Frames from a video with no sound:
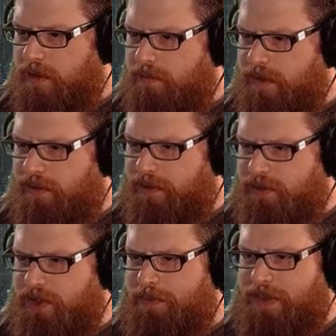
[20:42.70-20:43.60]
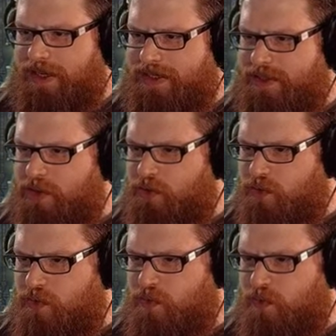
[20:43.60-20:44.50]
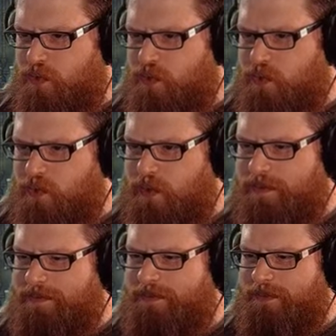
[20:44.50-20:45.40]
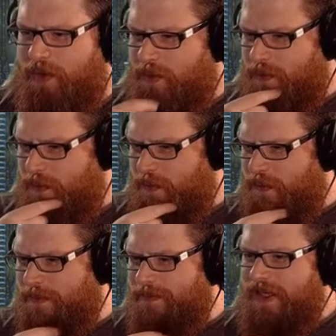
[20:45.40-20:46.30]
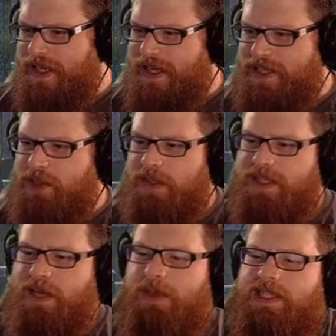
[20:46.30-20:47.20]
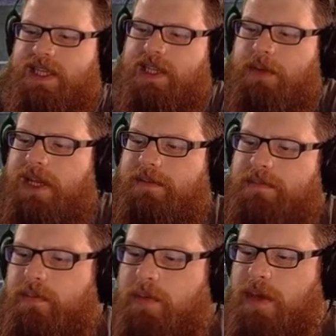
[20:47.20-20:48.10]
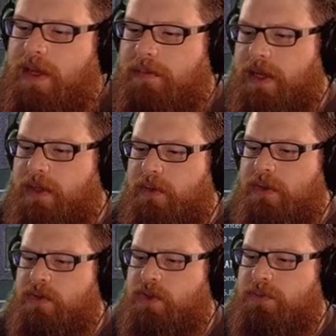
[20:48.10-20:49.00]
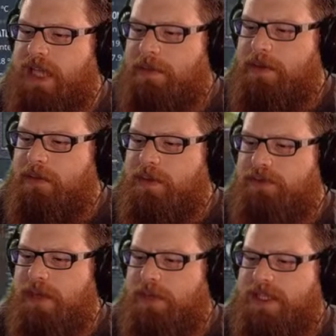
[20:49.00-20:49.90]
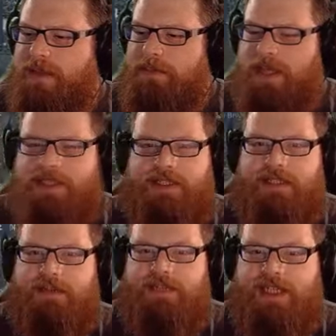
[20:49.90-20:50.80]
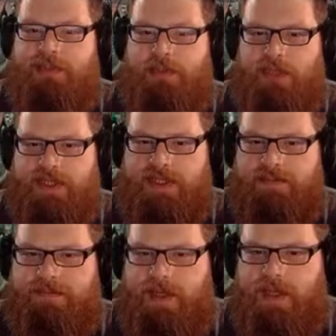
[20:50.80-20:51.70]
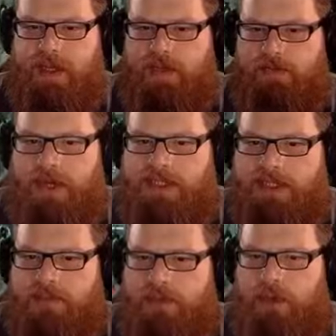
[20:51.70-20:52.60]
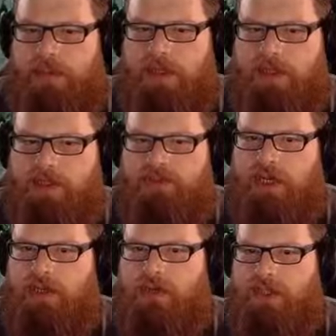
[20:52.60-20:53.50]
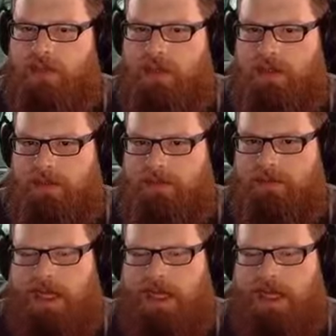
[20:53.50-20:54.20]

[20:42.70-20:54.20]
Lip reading: Make him do jetpacks. No. Easiest way to get plastic in the beginning. Want to make my cute little dupes happy with pretty plastic beds. These boys. Find yourself a couple of glossy Drecos in the world. I